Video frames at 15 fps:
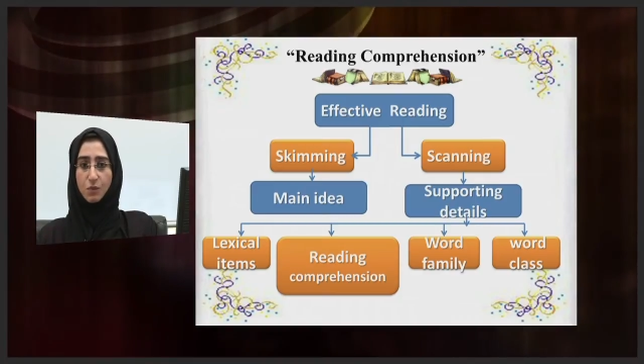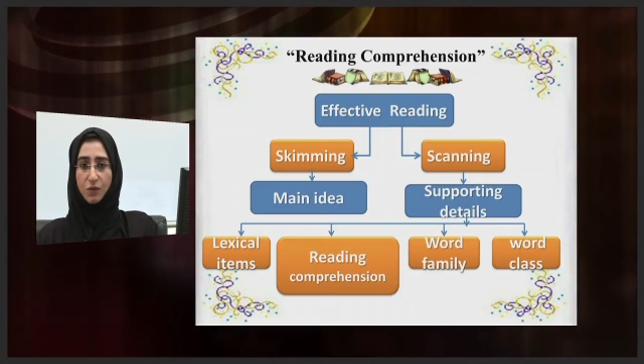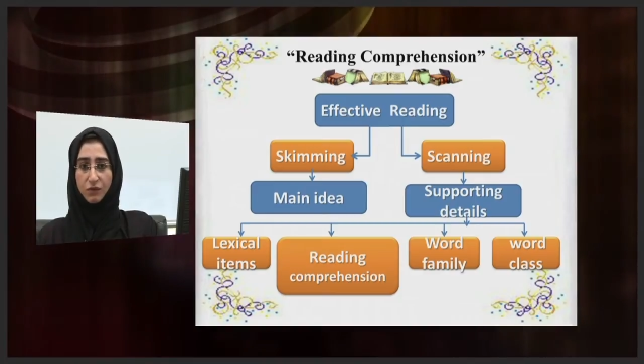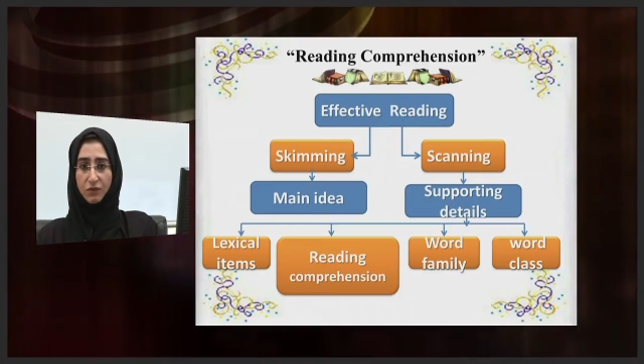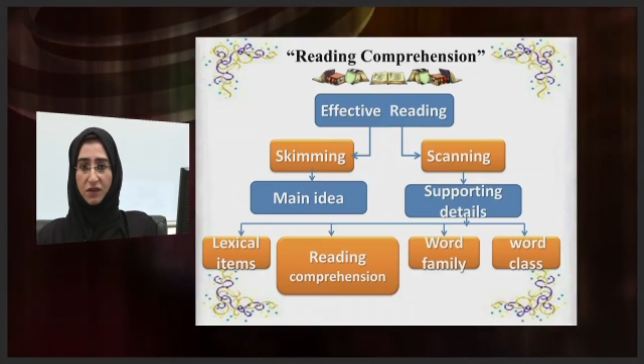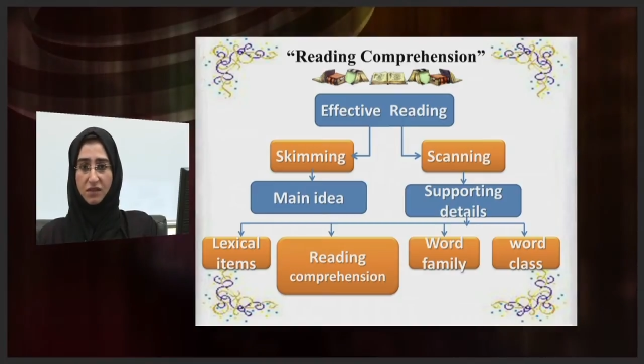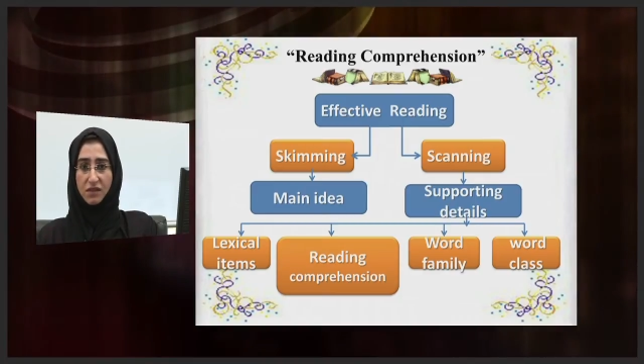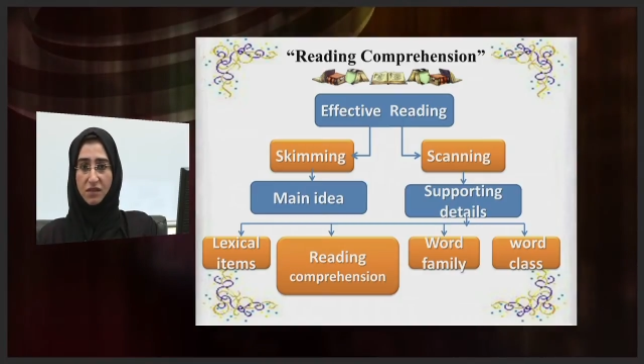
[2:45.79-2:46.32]

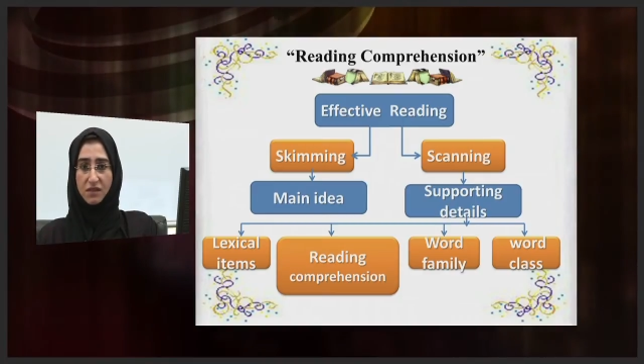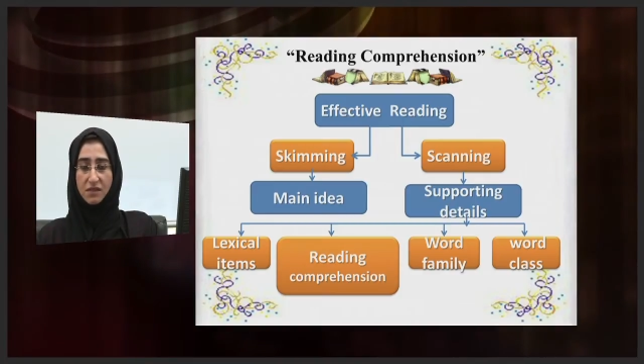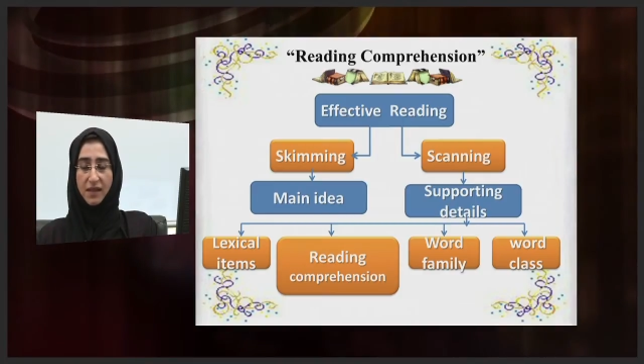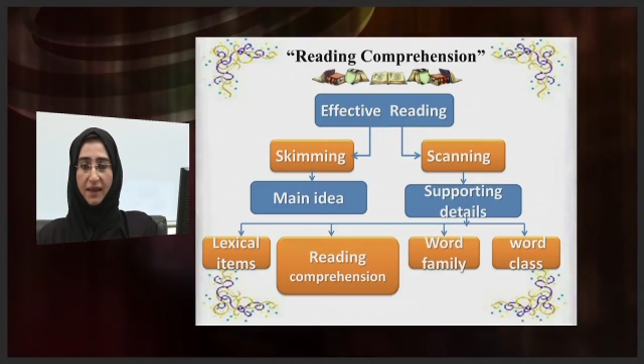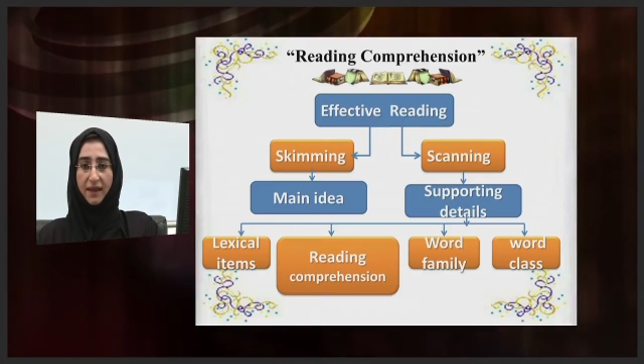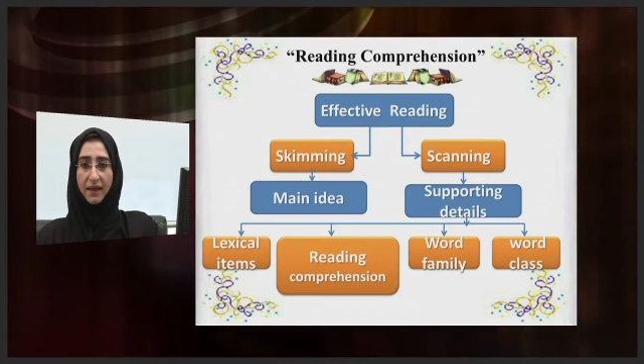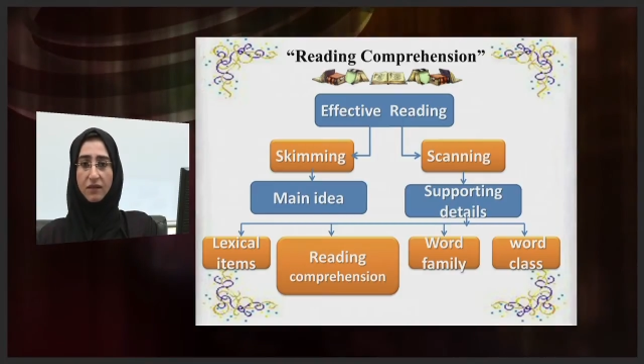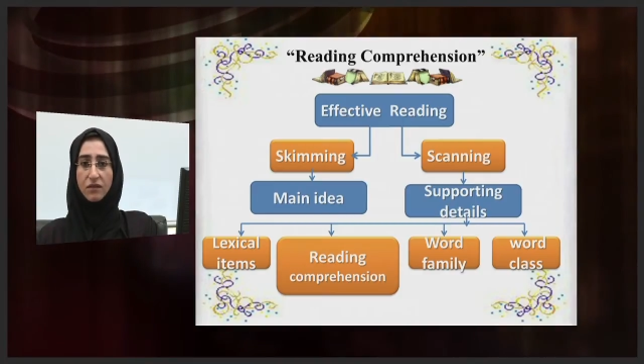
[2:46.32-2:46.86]
prefixes,
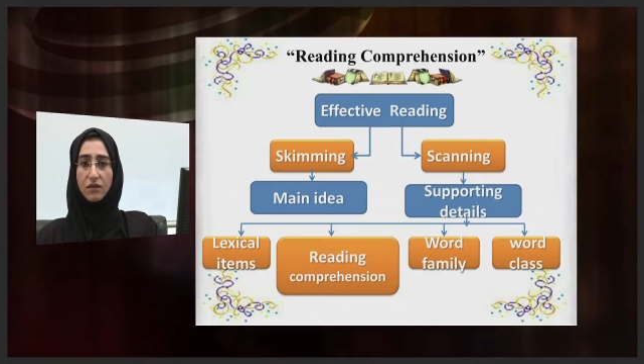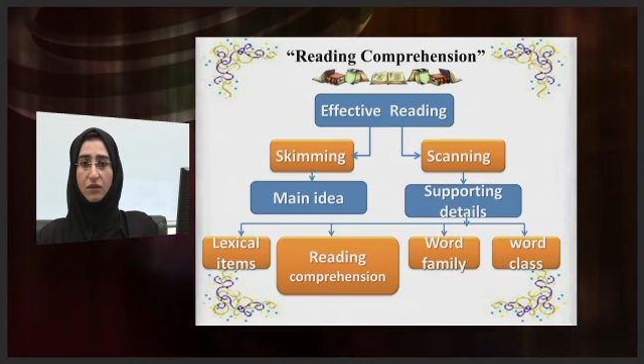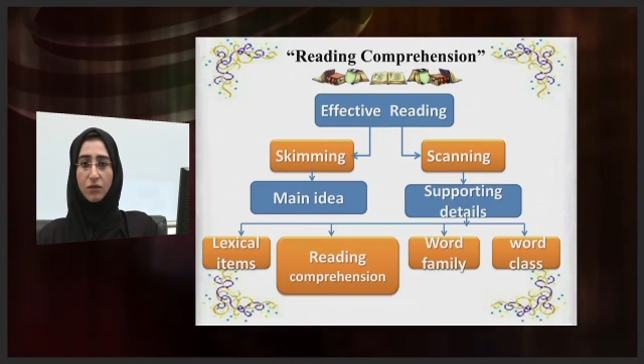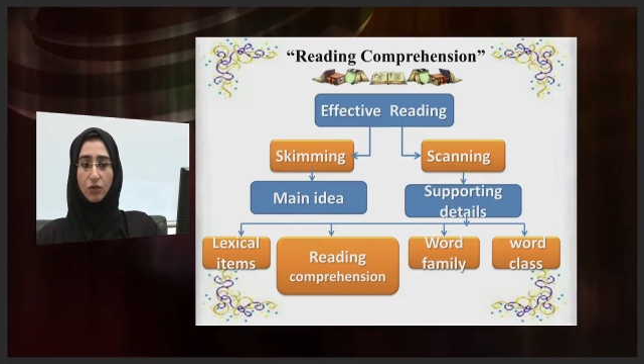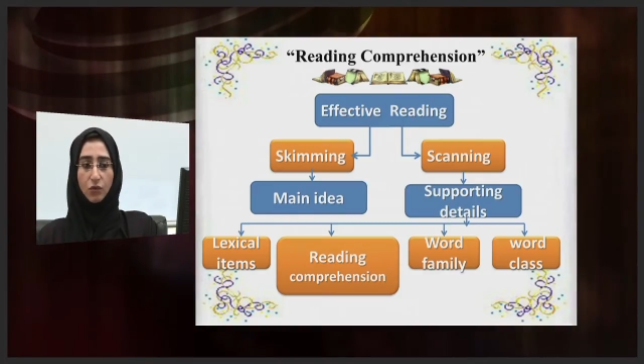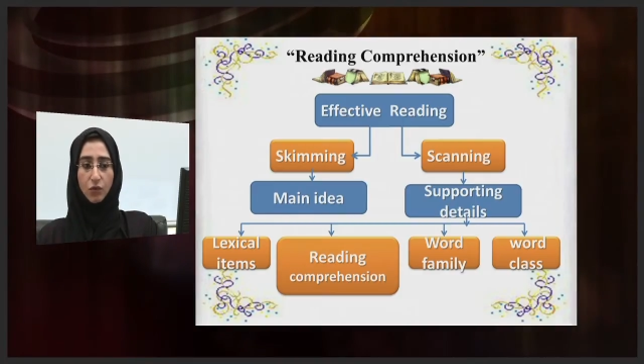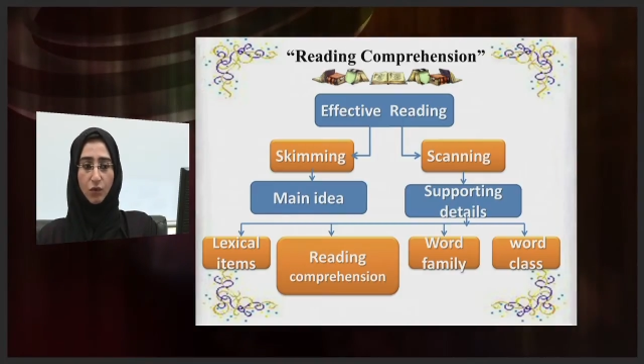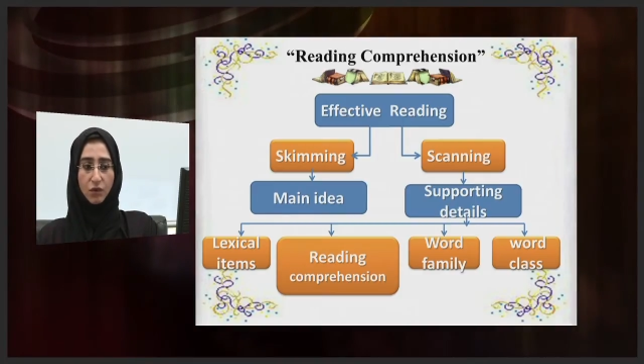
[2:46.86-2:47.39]
and
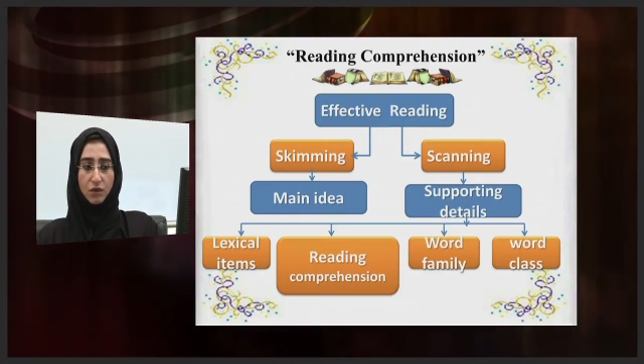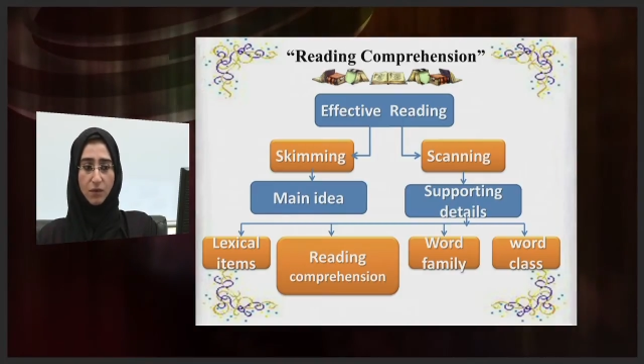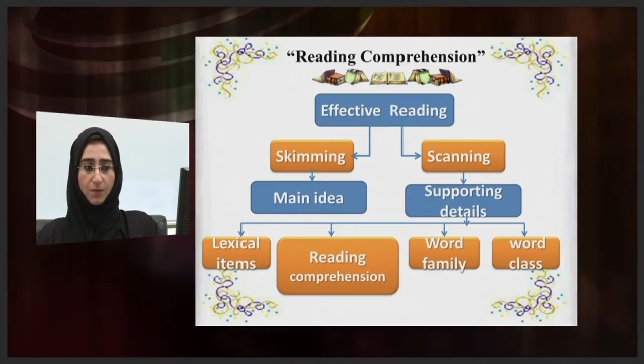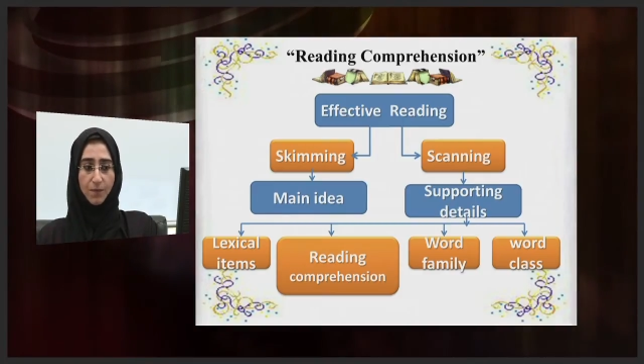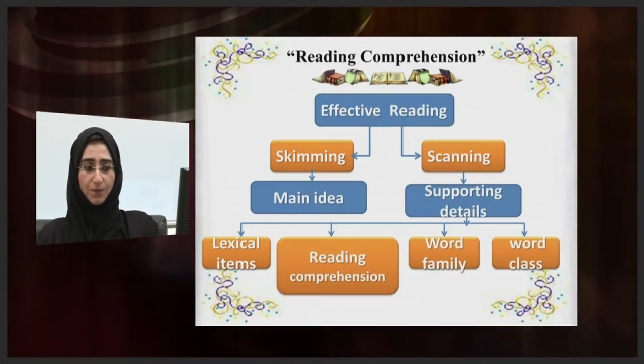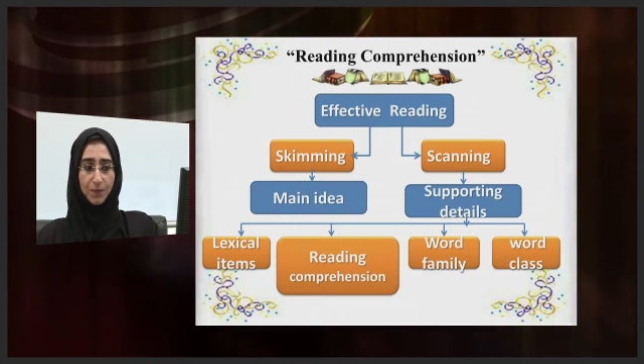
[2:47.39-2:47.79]
the root,